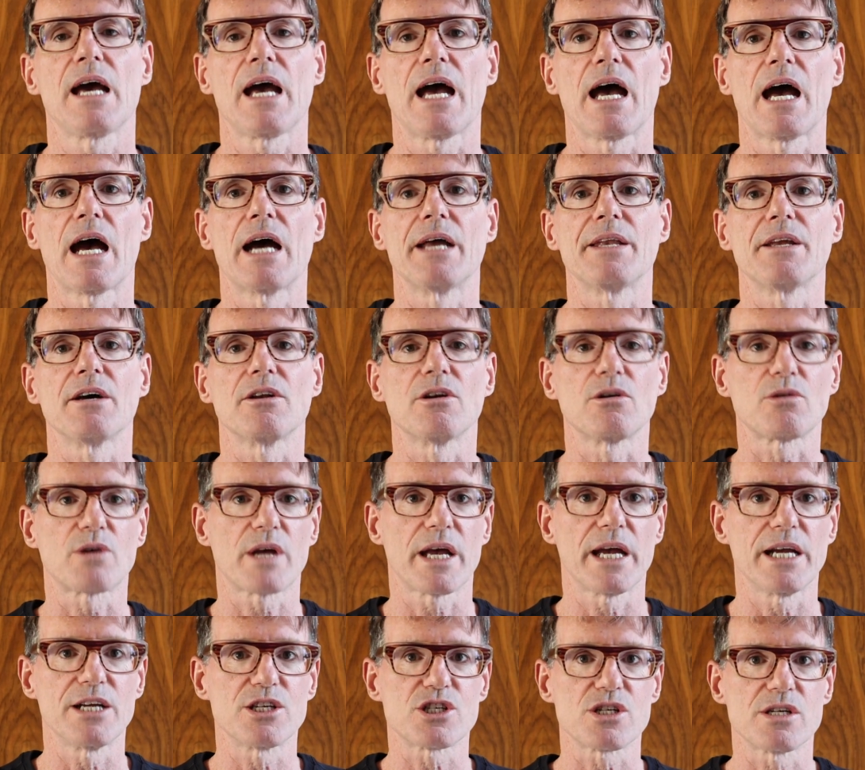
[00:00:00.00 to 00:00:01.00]
and on
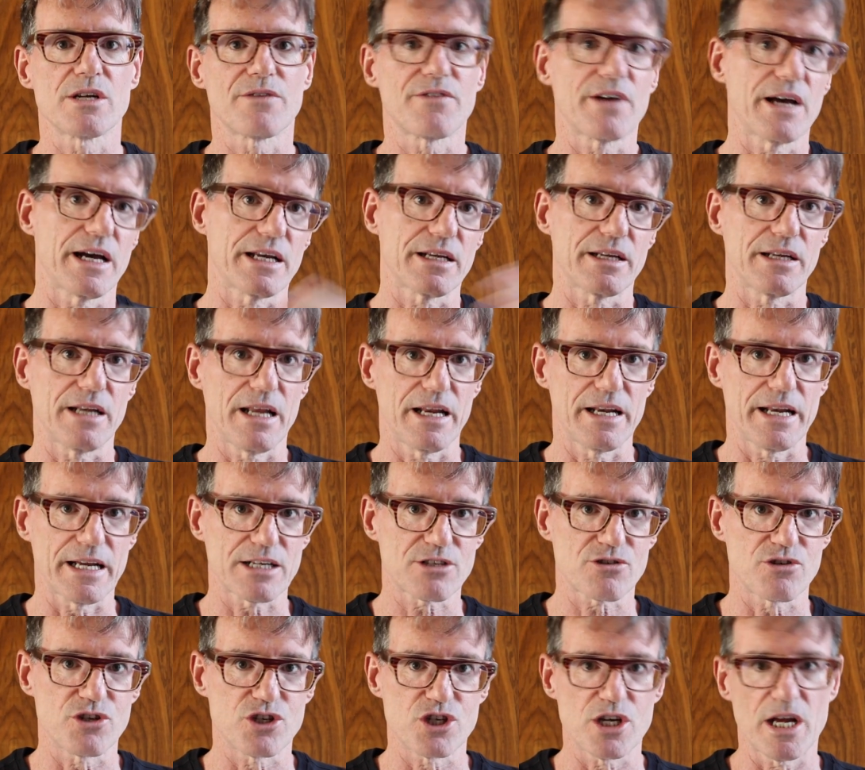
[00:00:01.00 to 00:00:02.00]
occasion, if I had an
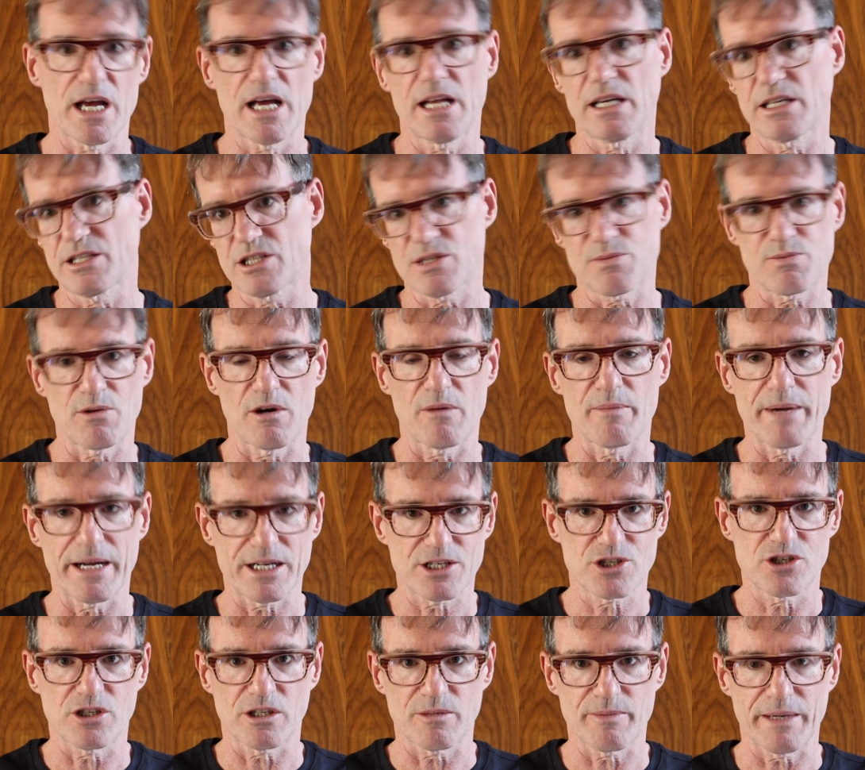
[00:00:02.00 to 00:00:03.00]
extra gel, I just brought it
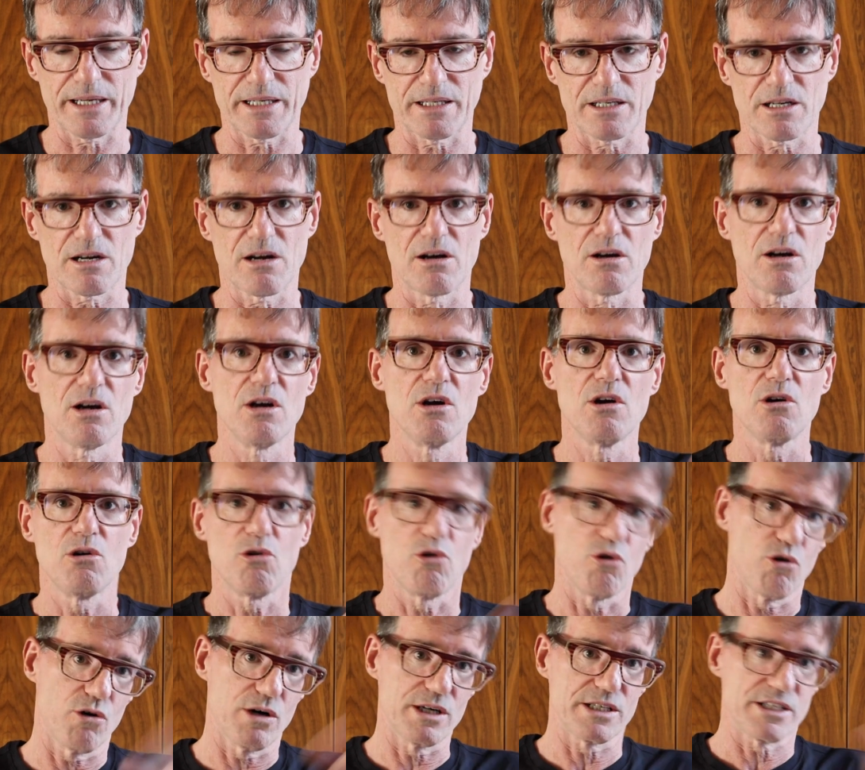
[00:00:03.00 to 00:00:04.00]
back, chucked it back in the car,
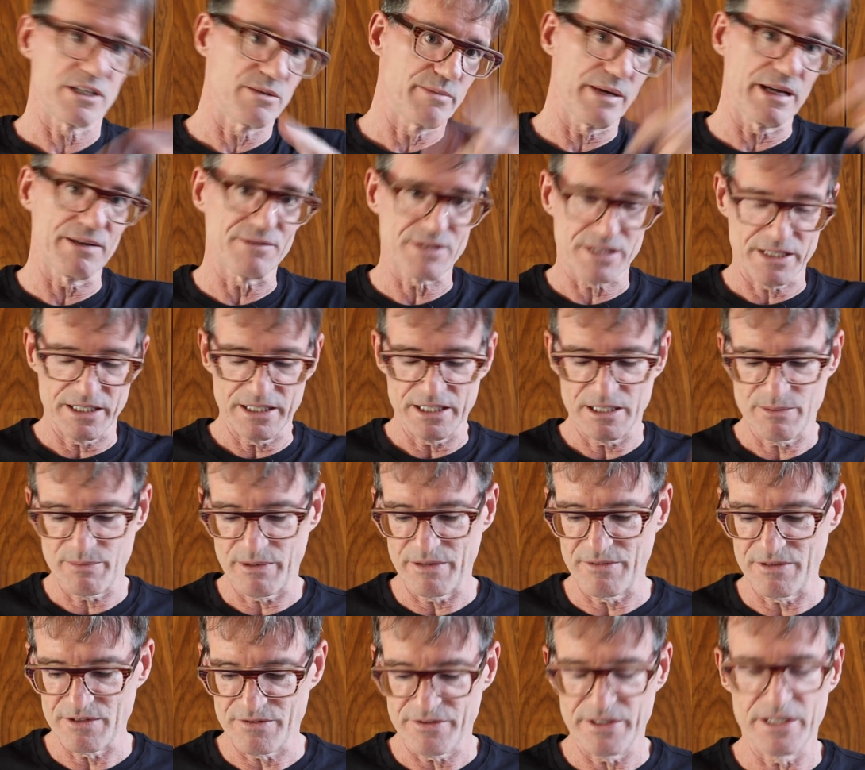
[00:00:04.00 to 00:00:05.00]
or as you may have seen in the
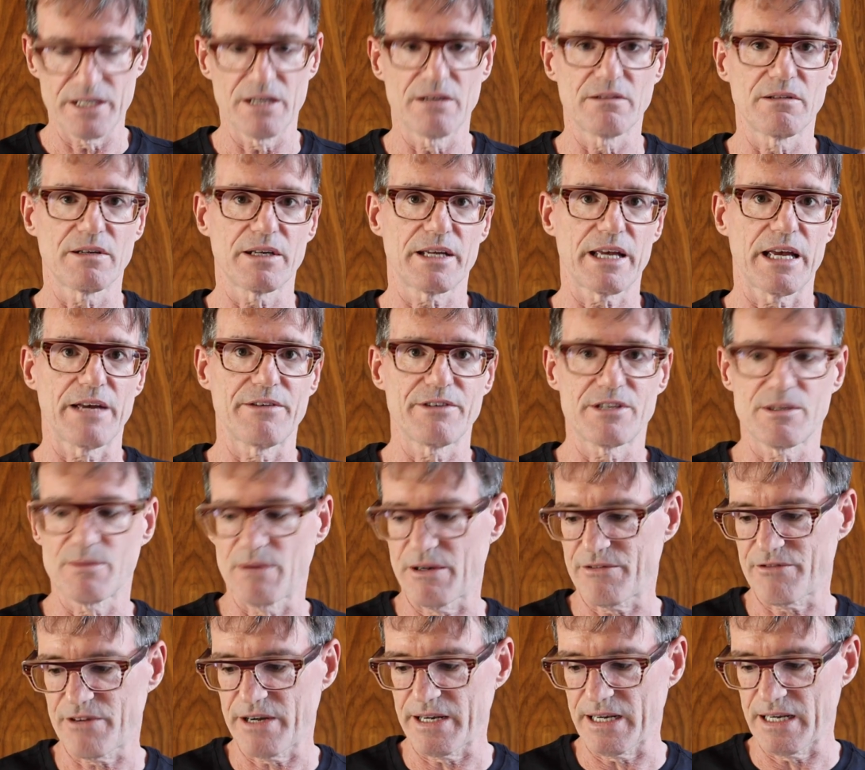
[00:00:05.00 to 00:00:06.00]
previous video, gave it to
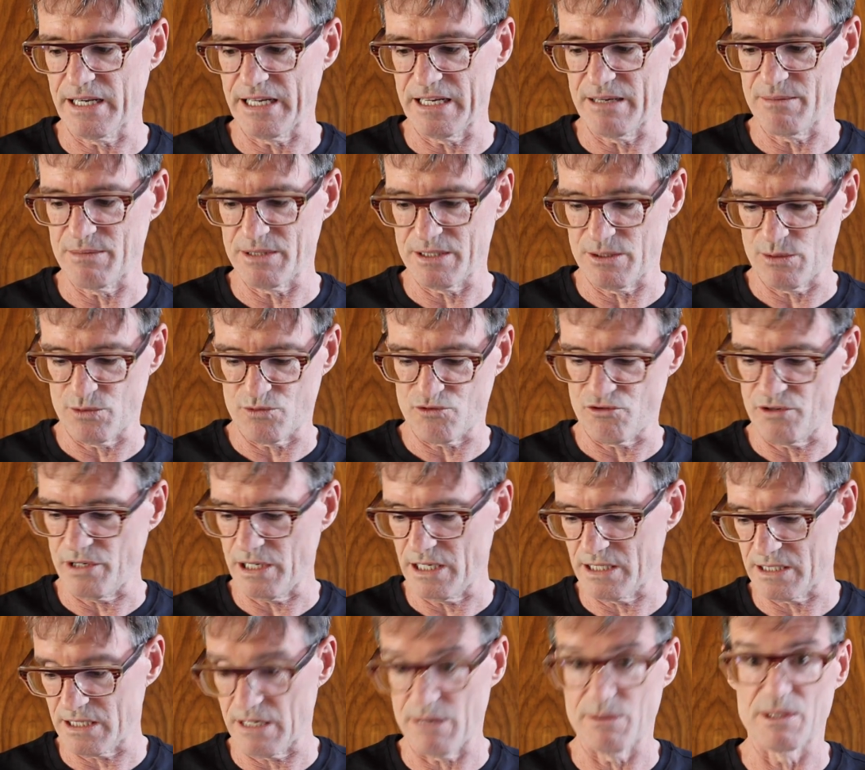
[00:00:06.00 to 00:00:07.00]
my friend Liam
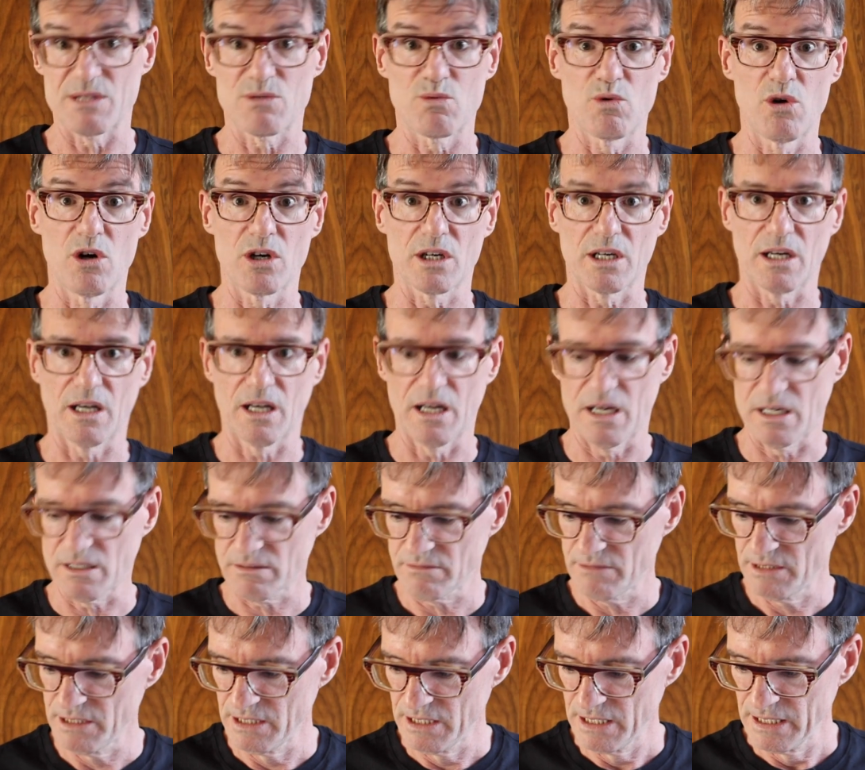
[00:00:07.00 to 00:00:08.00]
as I was walking along.
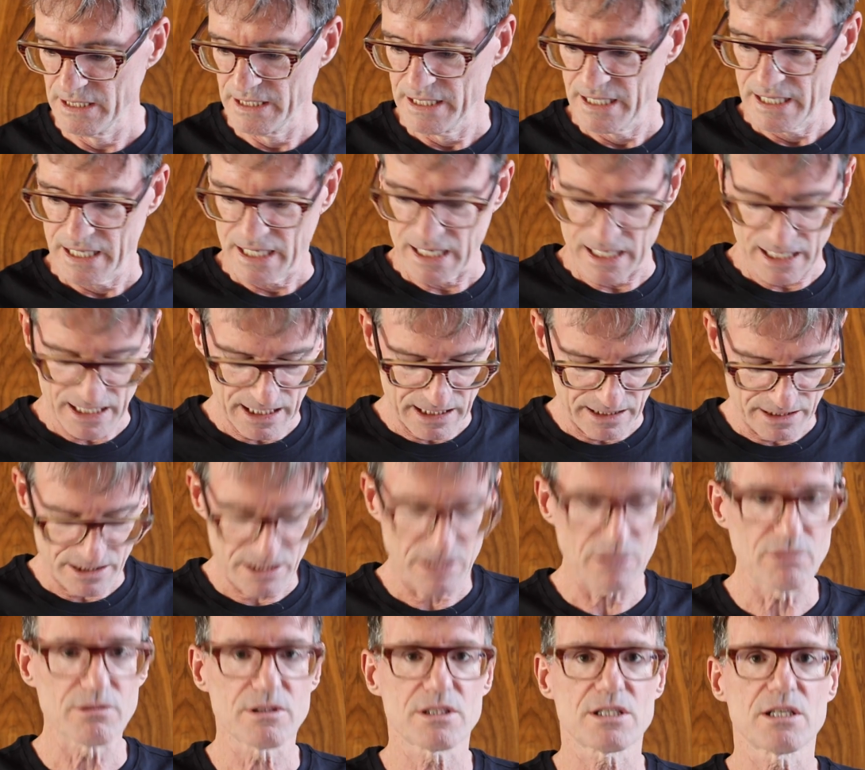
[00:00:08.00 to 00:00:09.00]

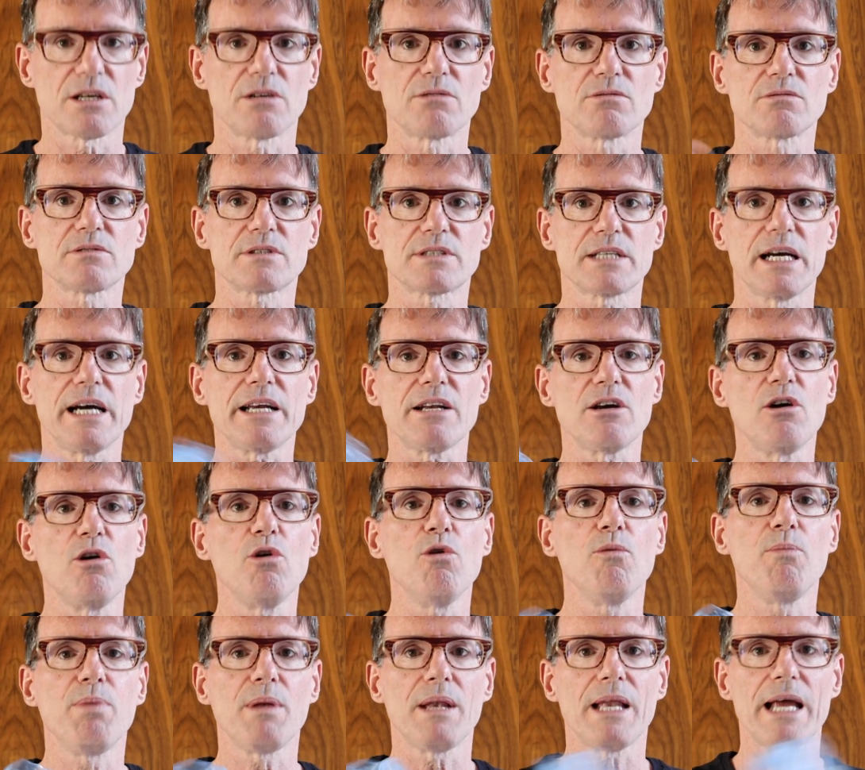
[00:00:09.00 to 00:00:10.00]
So that
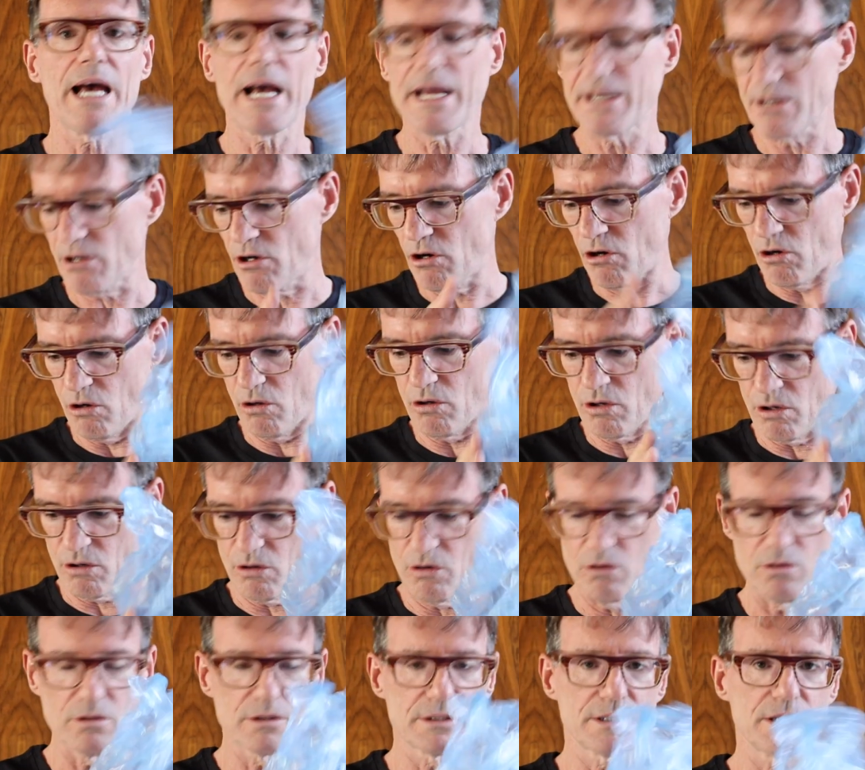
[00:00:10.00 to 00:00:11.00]
whole plan
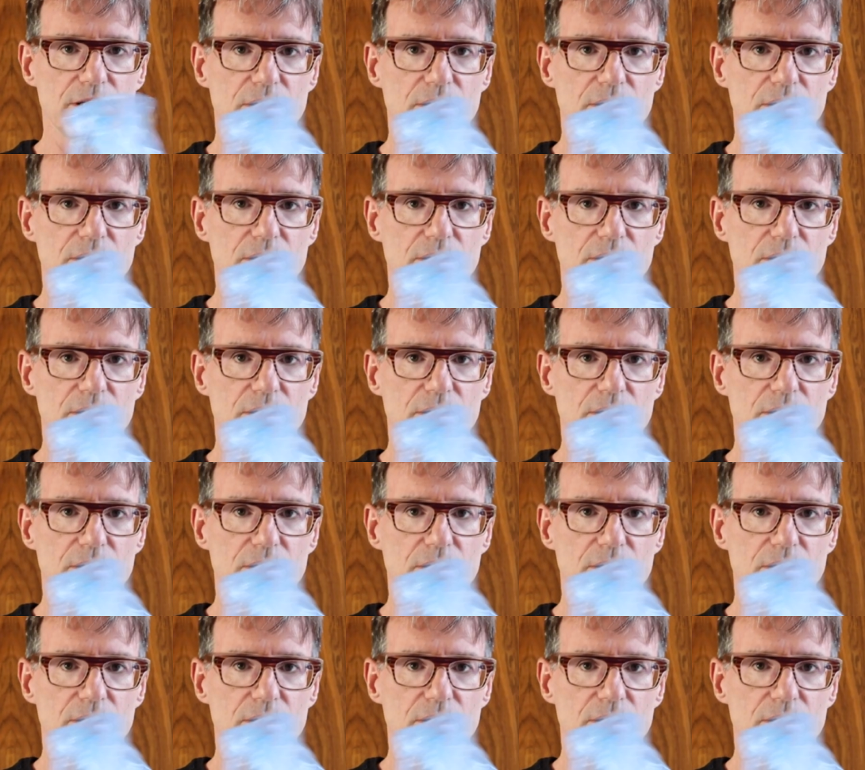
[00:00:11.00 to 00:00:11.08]
all